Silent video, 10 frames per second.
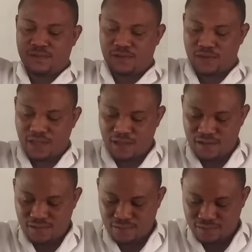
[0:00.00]

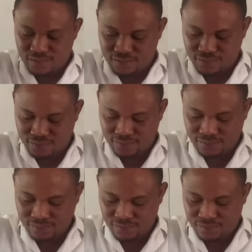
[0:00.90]
Okay,
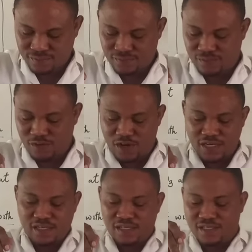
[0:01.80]

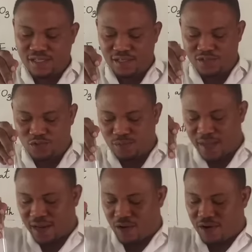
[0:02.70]
running it into
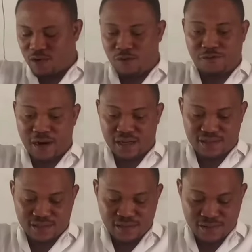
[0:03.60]
my conical
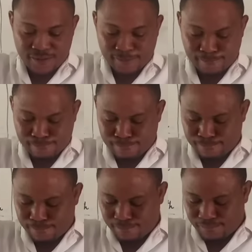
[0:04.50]
flask
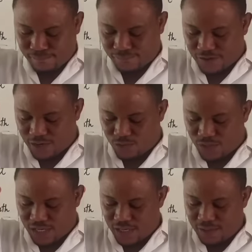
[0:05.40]
very
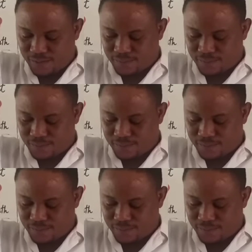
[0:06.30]
quickly.